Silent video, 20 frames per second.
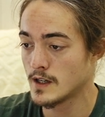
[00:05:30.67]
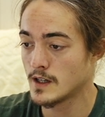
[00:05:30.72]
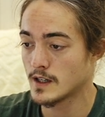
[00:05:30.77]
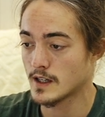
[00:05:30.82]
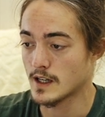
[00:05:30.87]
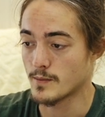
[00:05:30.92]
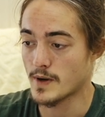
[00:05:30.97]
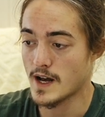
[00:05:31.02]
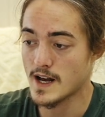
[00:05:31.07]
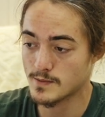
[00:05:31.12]

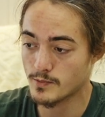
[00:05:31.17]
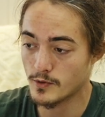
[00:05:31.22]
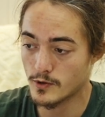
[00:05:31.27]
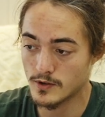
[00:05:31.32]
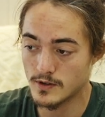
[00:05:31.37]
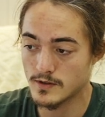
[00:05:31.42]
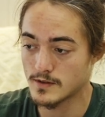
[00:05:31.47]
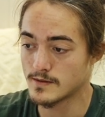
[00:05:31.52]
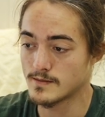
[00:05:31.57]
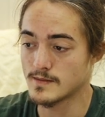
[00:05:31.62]
Okay,
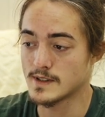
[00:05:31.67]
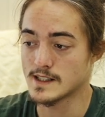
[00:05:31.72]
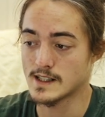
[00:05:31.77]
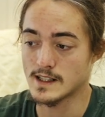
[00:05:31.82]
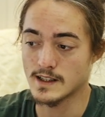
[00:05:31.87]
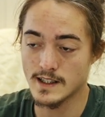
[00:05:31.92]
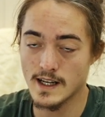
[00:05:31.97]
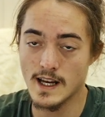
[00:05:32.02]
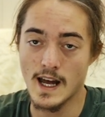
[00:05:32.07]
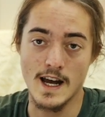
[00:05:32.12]
passport is
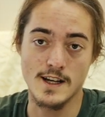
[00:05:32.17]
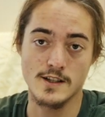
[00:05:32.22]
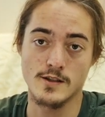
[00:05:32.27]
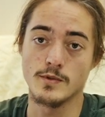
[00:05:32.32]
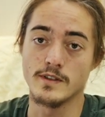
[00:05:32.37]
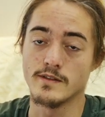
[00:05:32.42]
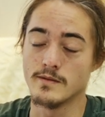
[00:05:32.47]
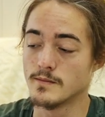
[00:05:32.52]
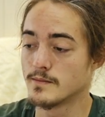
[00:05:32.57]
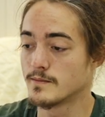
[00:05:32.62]
clear, it has
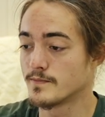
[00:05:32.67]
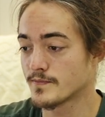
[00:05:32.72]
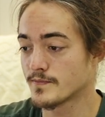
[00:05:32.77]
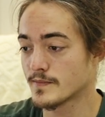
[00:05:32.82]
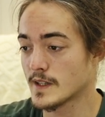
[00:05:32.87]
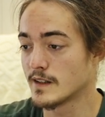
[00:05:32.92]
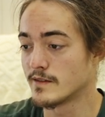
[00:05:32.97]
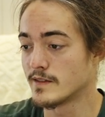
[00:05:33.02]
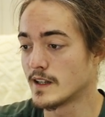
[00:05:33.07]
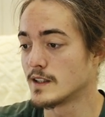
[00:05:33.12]
to be
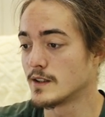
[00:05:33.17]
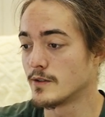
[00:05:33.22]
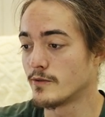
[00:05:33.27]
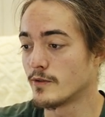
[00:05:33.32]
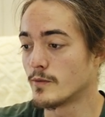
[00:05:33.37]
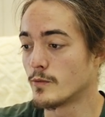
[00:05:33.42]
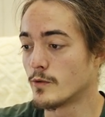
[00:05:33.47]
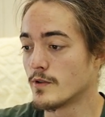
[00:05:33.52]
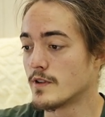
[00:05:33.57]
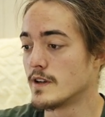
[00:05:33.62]
valid
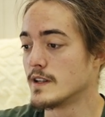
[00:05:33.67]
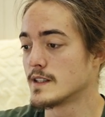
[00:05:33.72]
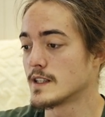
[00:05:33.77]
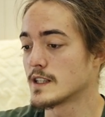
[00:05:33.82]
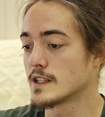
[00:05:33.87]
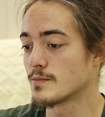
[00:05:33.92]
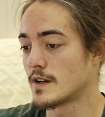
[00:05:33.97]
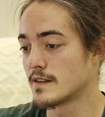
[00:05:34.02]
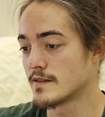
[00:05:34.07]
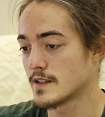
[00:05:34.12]
for more than
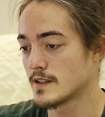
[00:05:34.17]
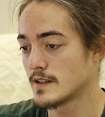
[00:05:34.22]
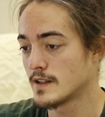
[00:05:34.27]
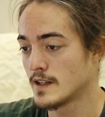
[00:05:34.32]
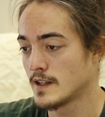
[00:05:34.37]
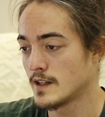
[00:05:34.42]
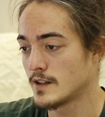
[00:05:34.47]
6 months.